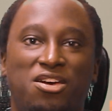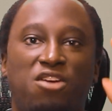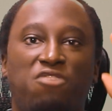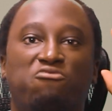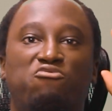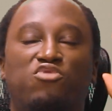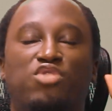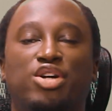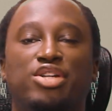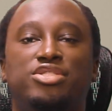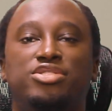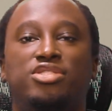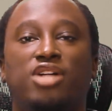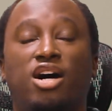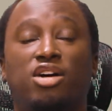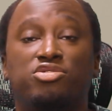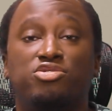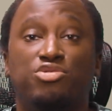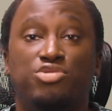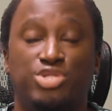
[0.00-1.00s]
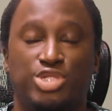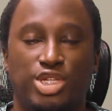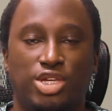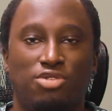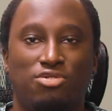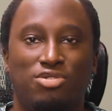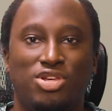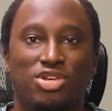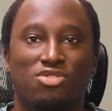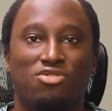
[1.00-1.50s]
Hey everyone, Dr.
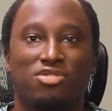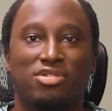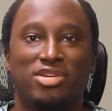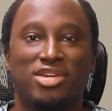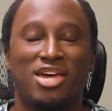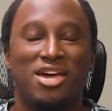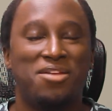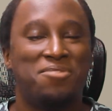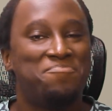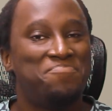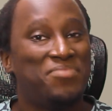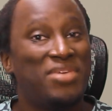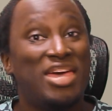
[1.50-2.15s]
Zeo here again,